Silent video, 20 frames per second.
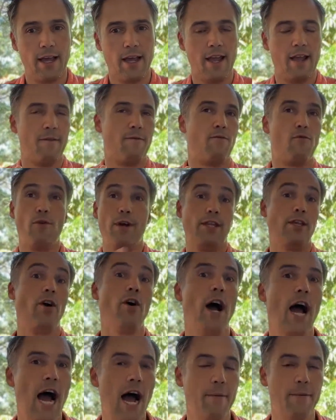If we
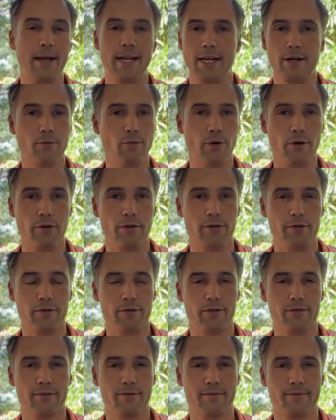don't have any
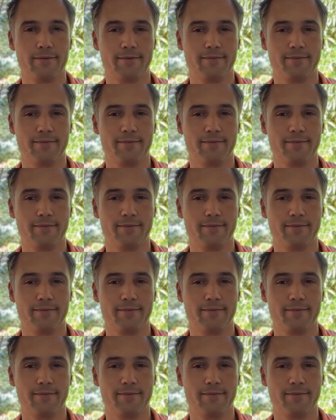rules,